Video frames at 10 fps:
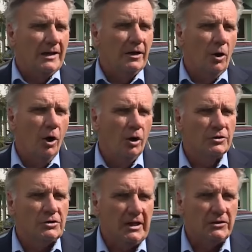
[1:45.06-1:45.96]
not all
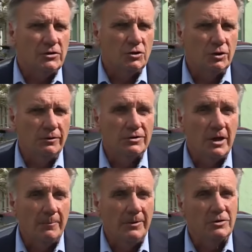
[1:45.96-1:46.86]
six insurance
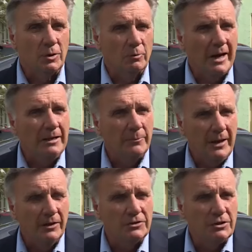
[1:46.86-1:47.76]
companies are writing
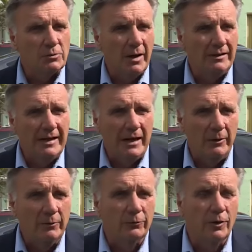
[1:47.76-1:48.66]
policies right now
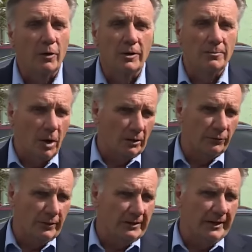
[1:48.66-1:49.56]
in Florida, Mark
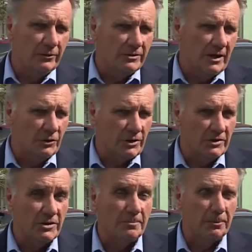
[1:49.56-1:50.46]
Friedlander tells
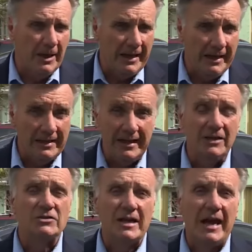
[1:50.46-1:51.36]
us the plan
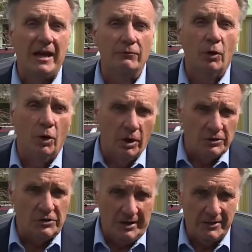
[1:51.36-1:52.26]
is to have all
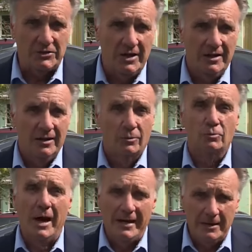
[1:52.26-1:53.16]
six
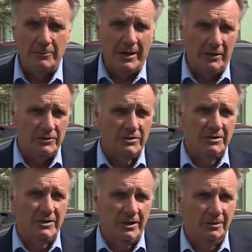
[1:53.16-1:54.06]
writing
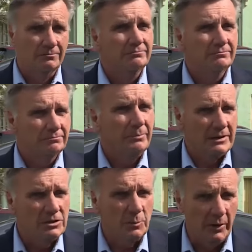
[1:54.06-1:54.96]
policies here
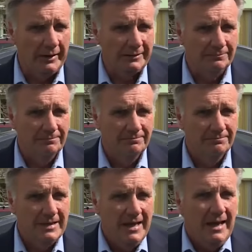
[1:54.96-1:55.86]
by spring.
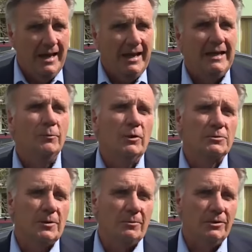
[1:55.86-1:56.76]
In
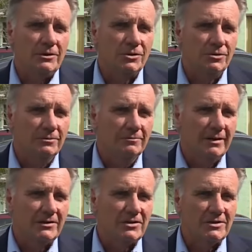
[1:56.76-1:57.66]
West Palm Beach,
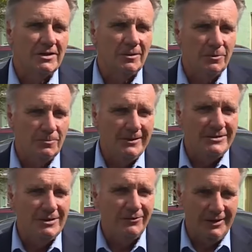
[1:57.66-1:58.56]
Matt Sesney,
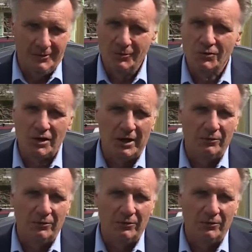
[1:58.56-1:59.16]
WPTV, News Channel